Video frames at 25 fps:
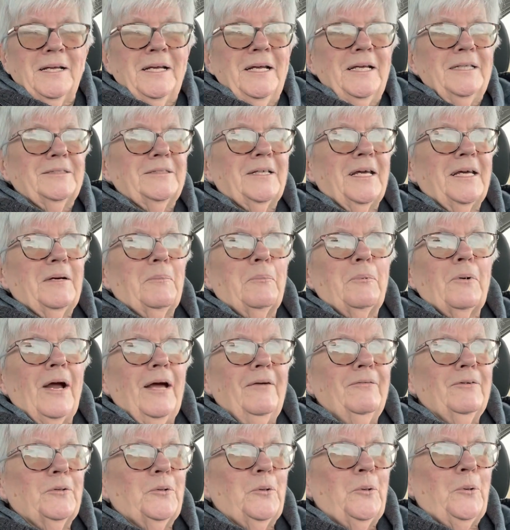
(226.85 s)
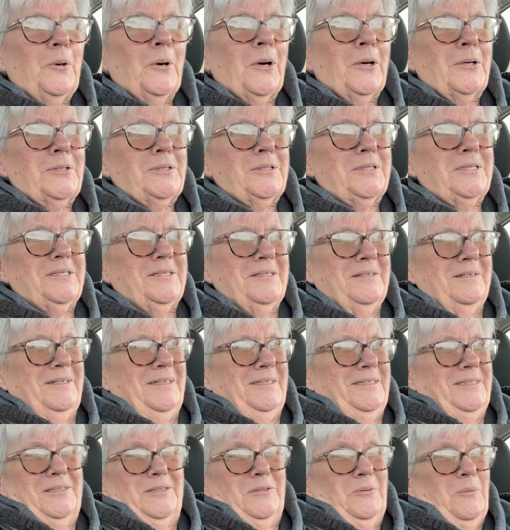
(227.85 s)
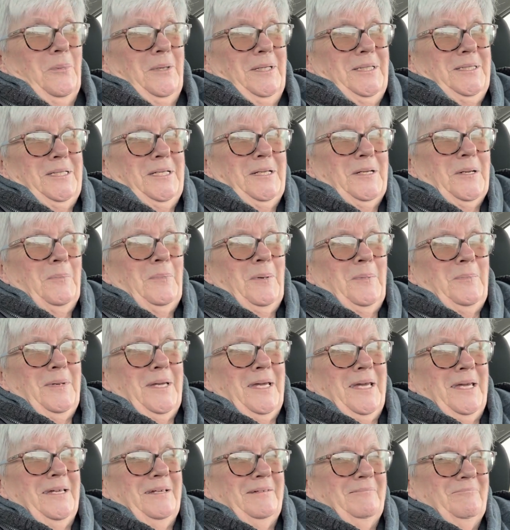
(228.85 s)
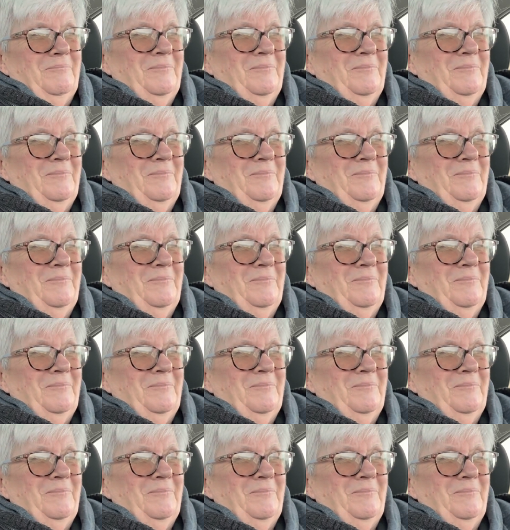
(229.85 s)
It's like a private course. He says, nobody's here but me.